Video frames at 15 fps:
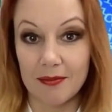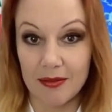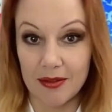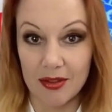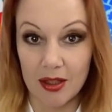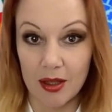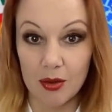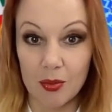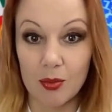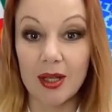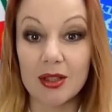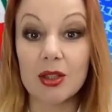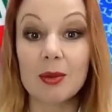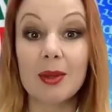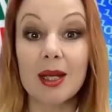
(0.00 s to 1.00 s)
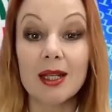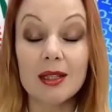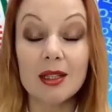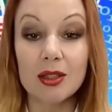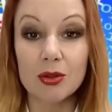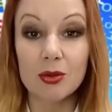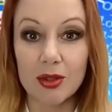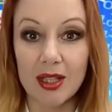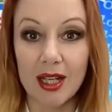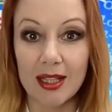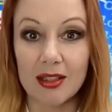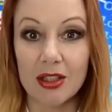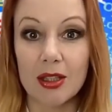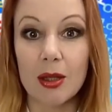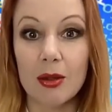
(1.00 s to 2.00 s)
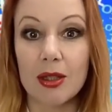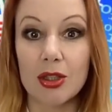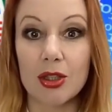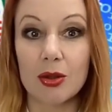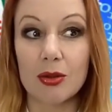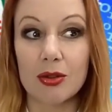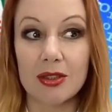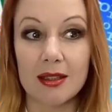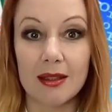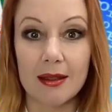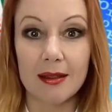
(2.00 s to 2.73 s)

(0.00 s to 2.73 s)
So when you partners would like to know the news,